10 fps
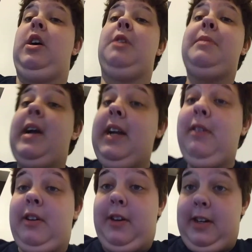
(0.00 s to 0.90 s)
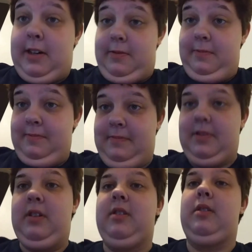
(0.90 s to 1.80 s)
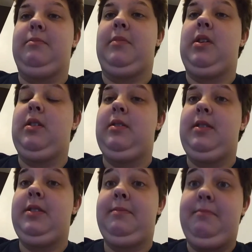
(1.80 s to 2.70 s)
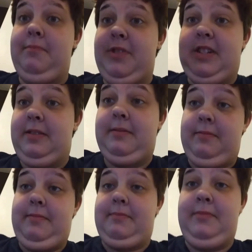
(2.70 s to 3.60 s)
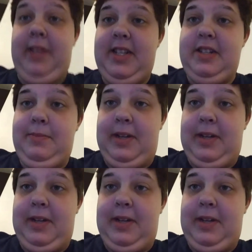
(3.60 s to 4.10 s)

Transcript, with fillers: I'm angry right now. Um, Listen to